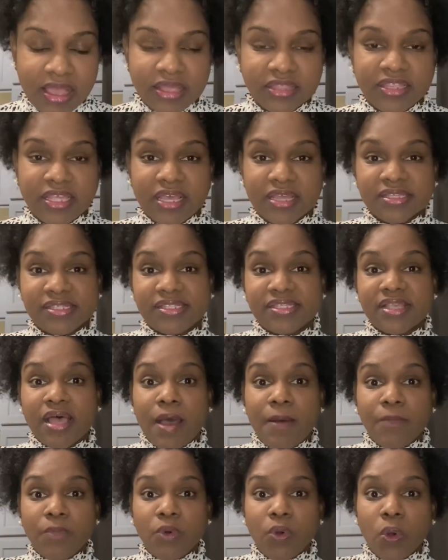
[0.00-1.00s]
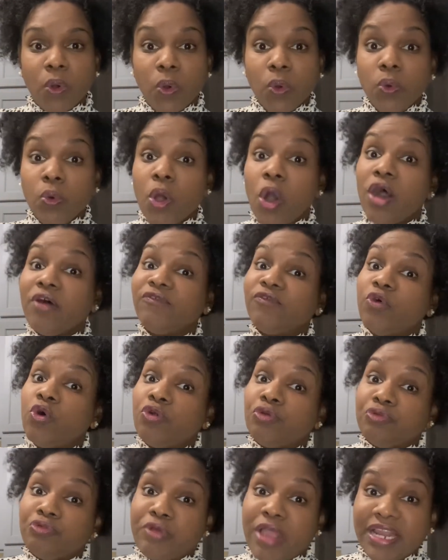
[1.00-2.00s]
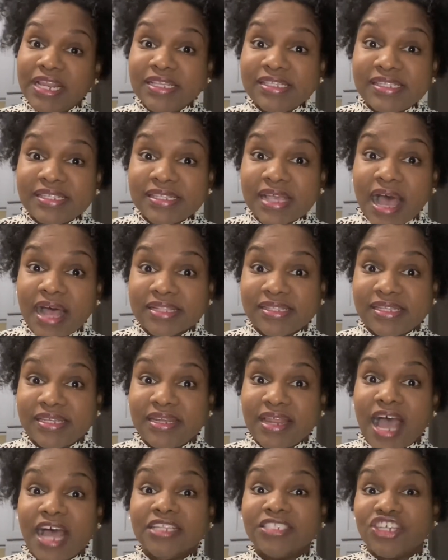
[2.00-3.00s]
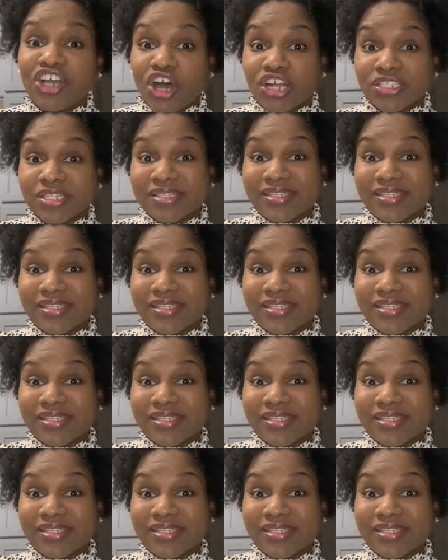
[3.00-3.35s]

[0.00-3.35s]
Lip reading: There are some who have already started and got